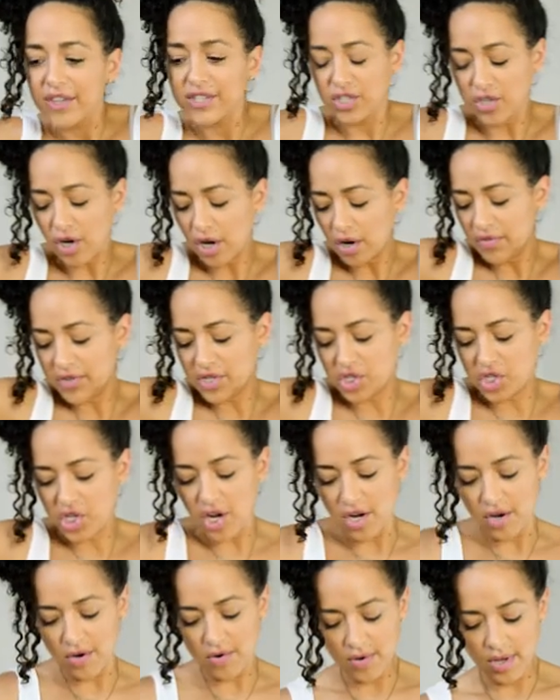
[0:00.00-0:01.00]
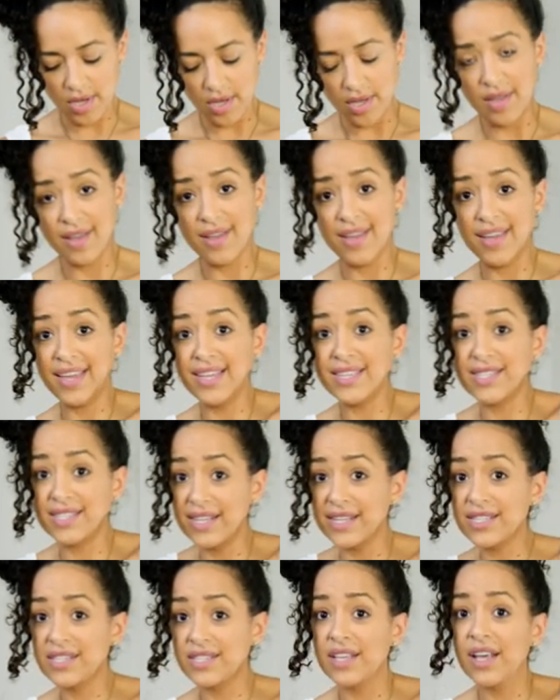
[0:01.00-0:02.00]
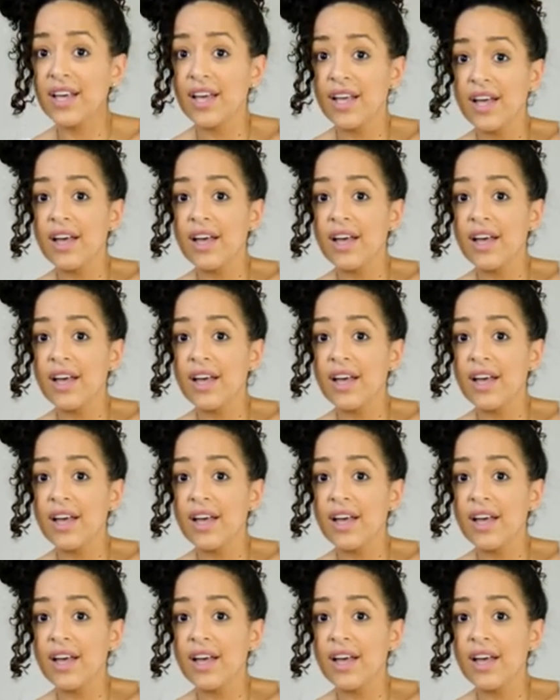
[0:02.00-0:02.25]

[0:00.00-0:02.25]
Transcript: The star of the show is this